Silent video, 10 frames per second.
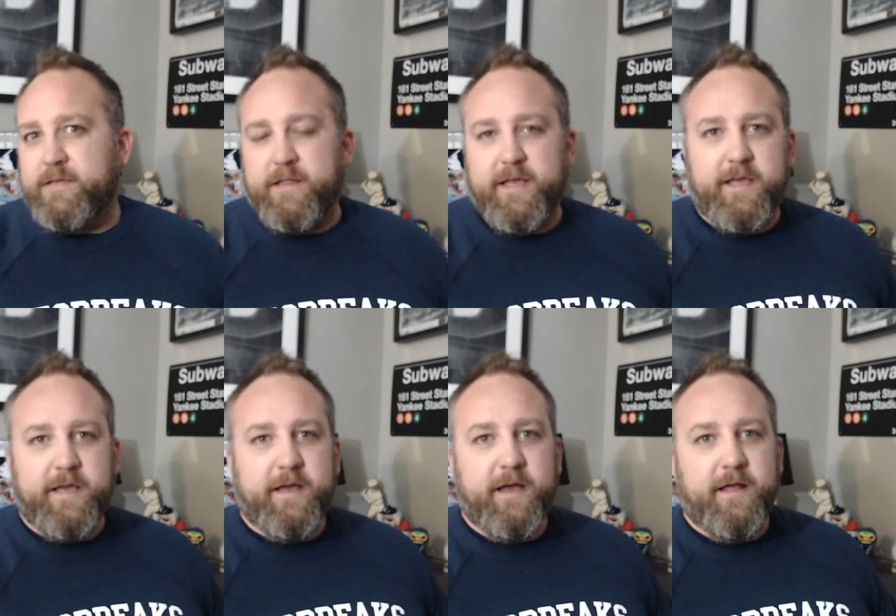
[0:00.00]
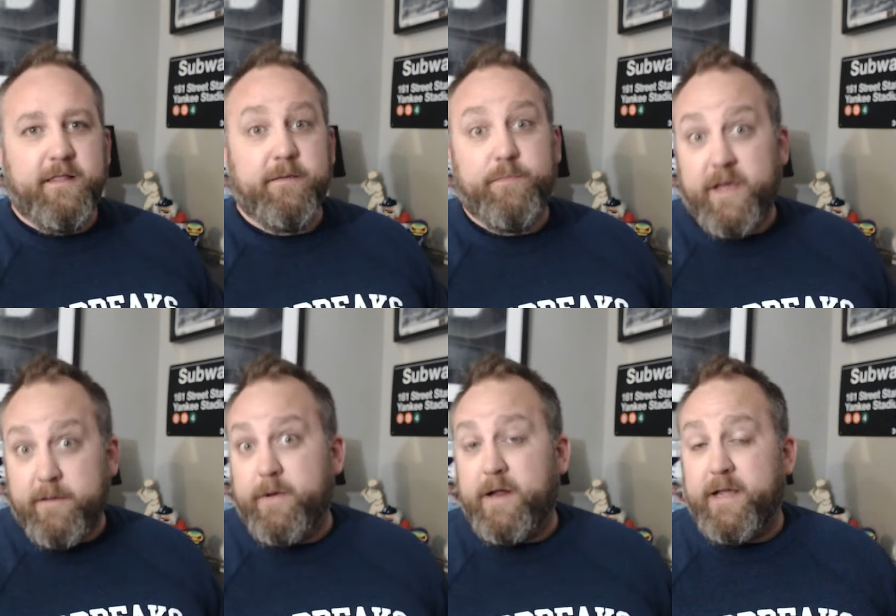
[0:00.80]
the big
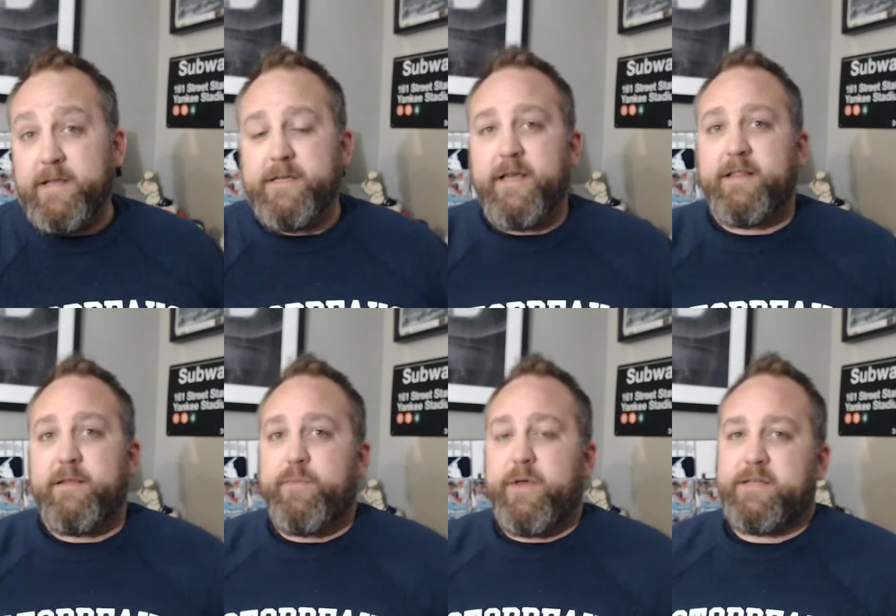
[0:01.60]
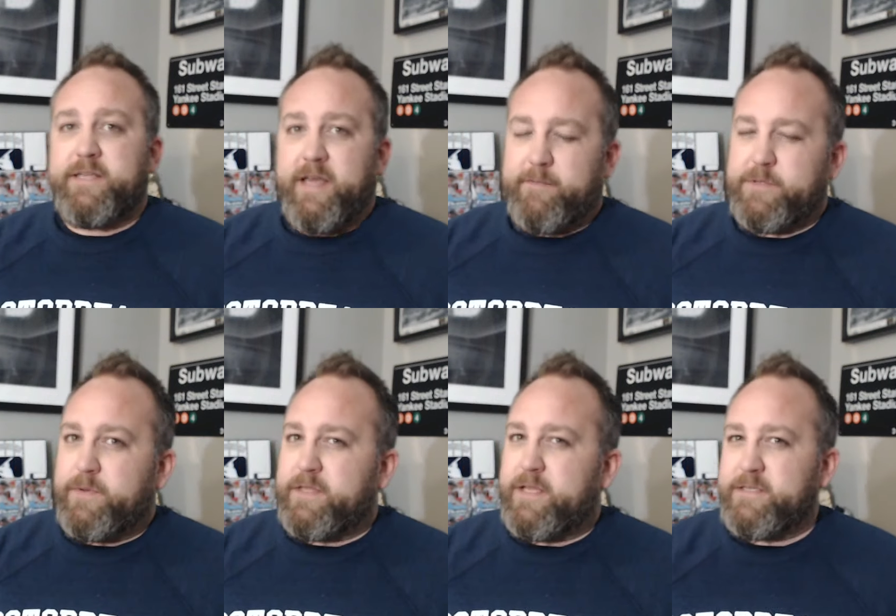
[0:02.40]
money to get the big teams,
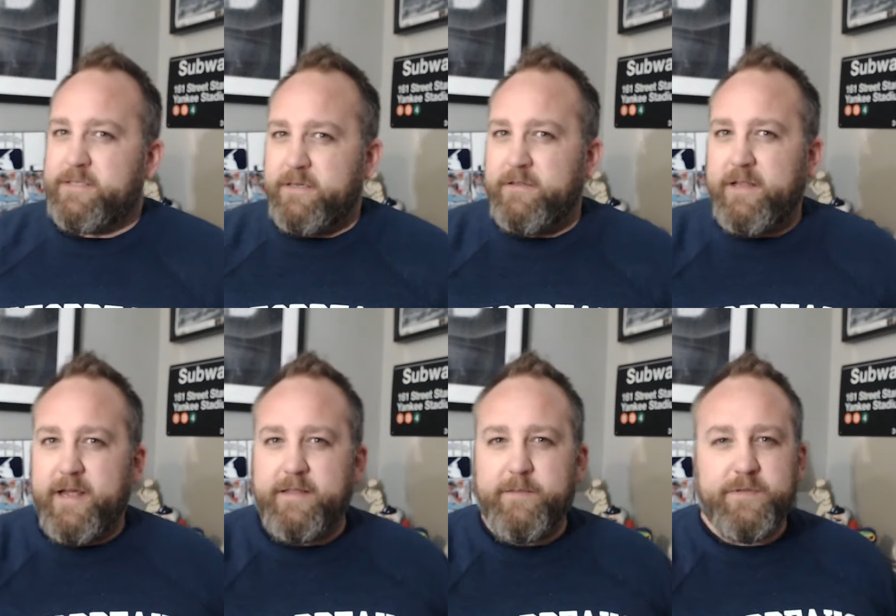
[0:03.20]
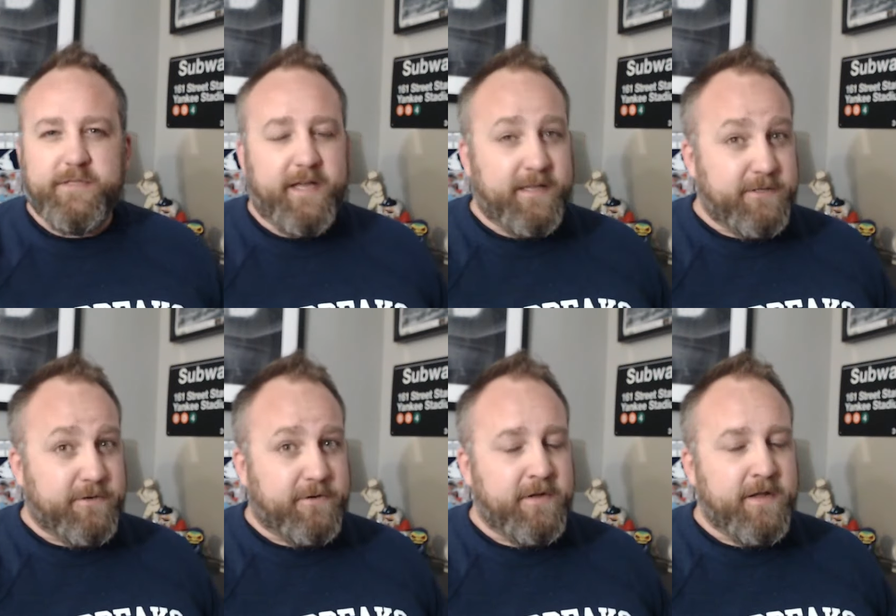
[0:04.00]
but they still like the
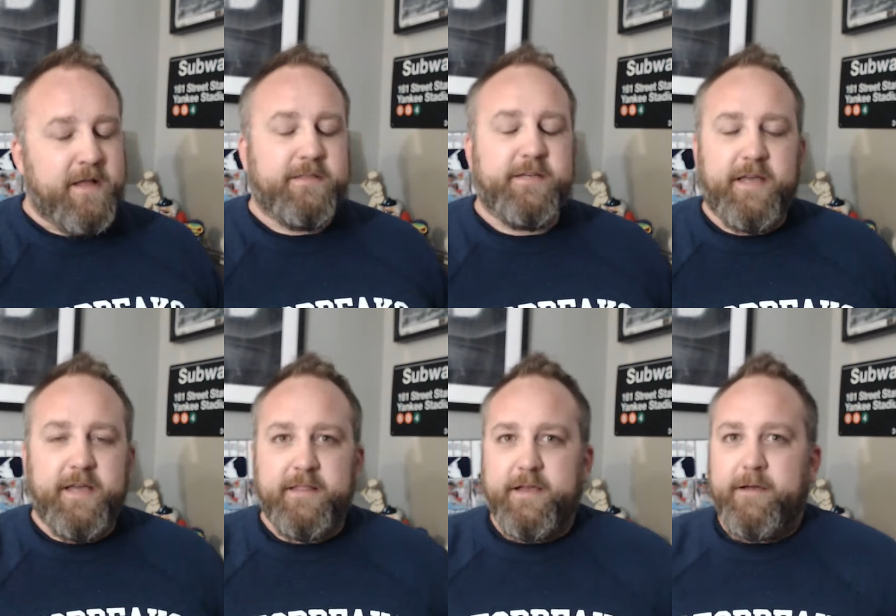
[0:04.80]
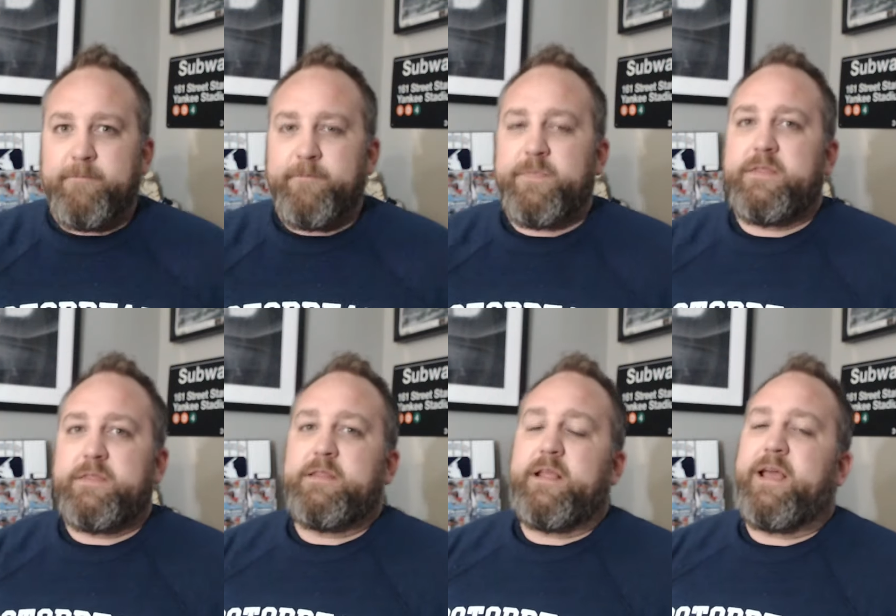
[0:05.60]
potential to hit them.
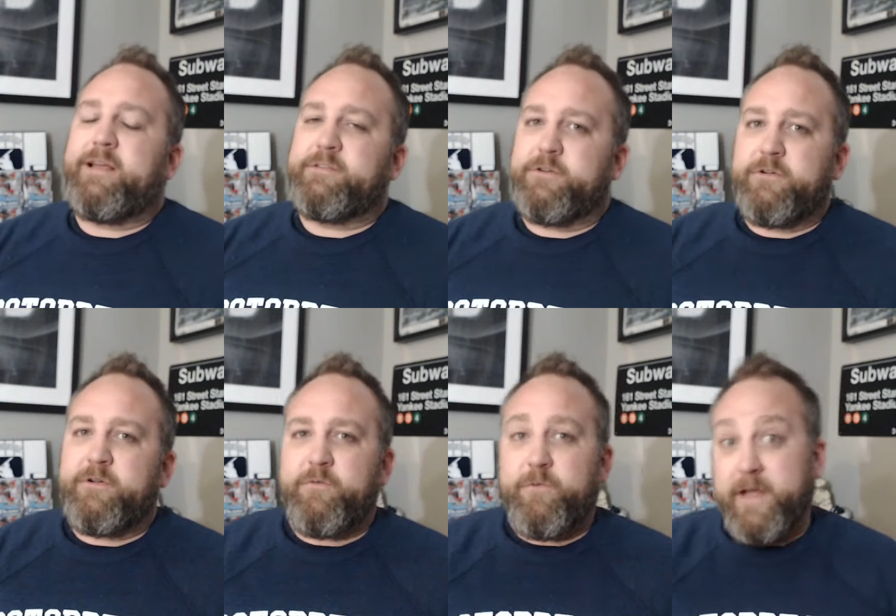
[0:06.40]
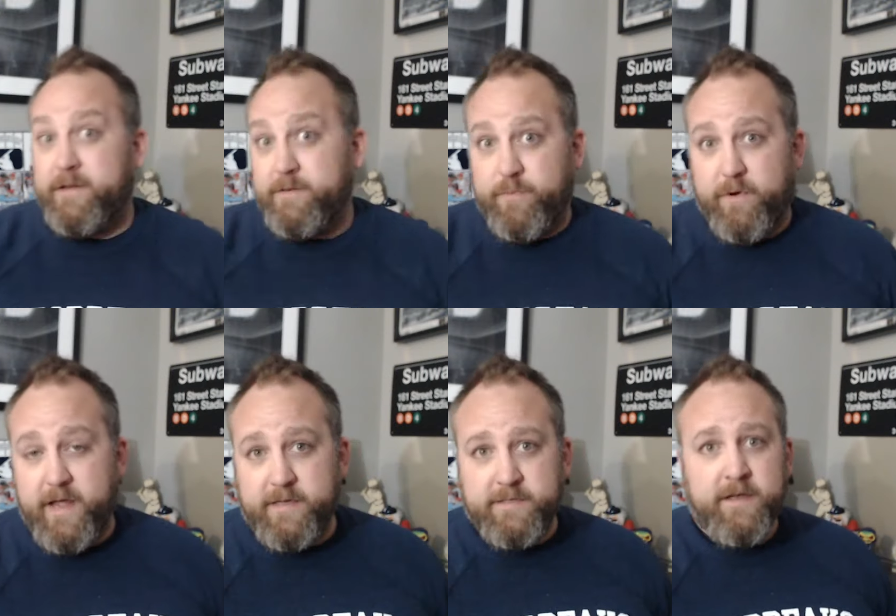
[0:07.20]
Enter random
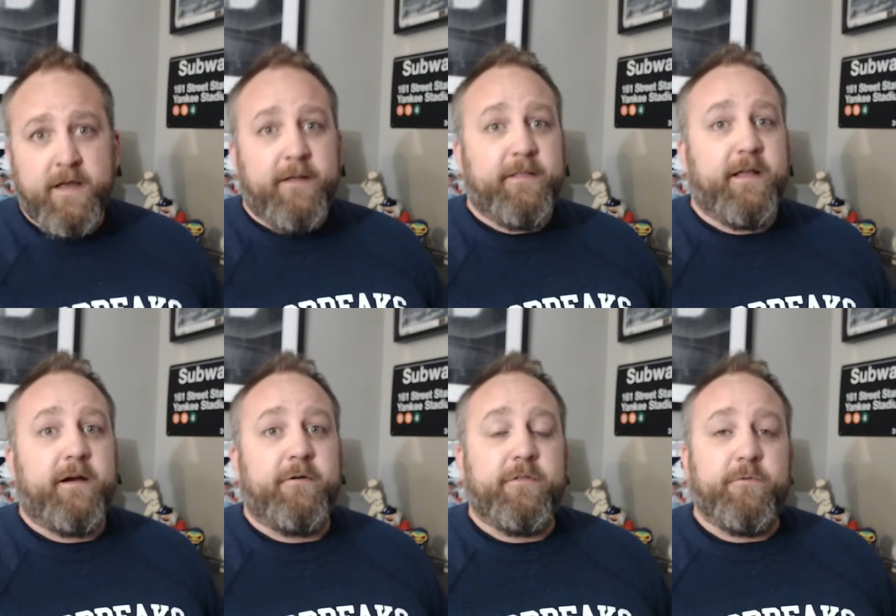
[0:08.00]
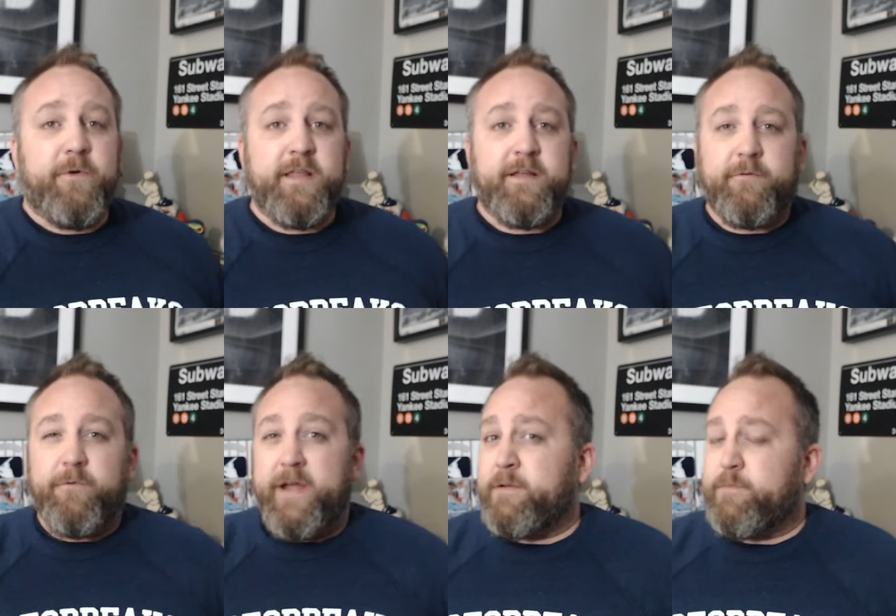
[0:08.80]
breaks. Now, the way that a
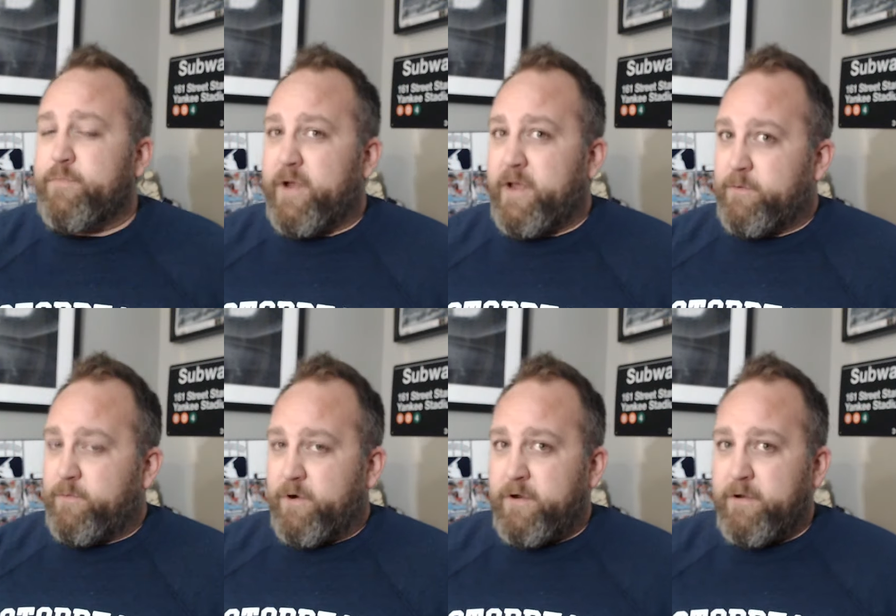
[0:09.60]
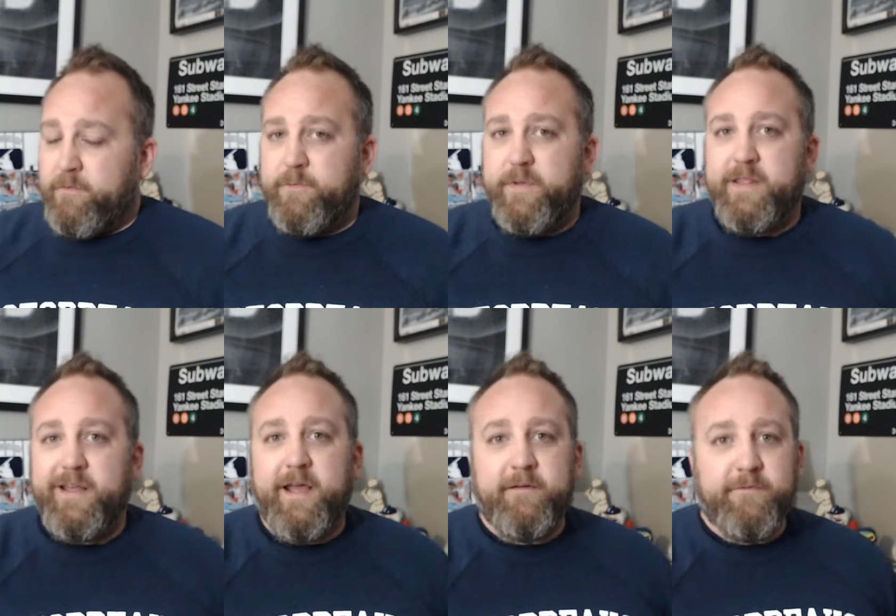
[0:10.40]
random break would work would be that
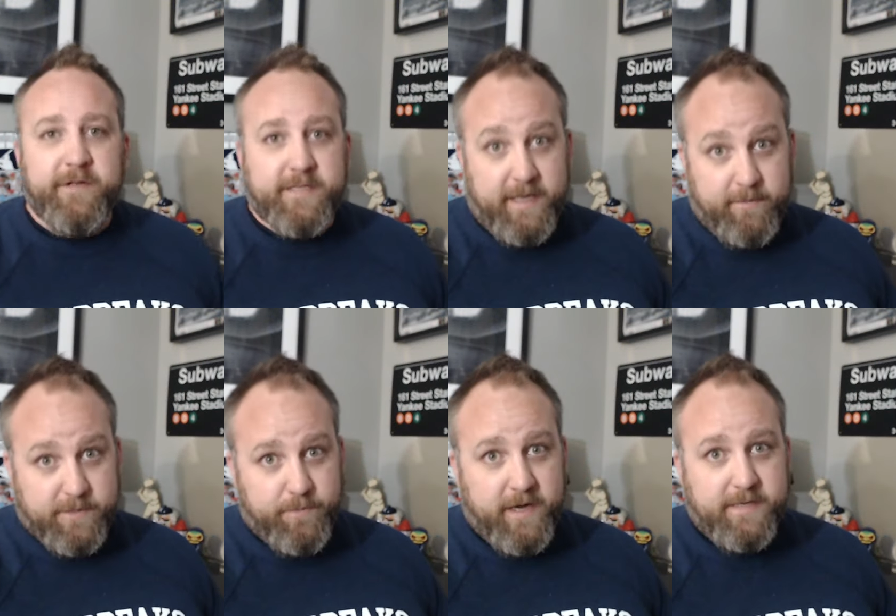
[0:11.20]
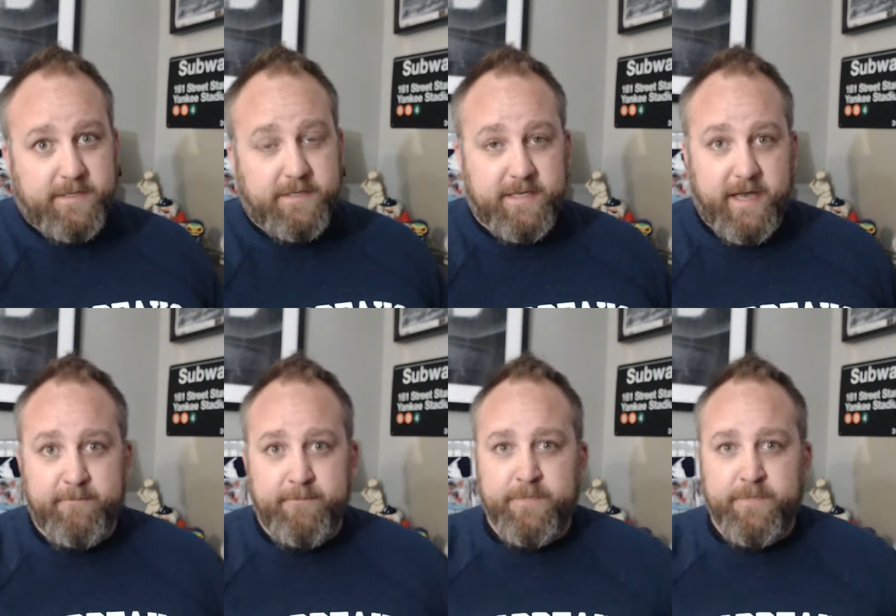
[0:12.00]
every team is priced the same.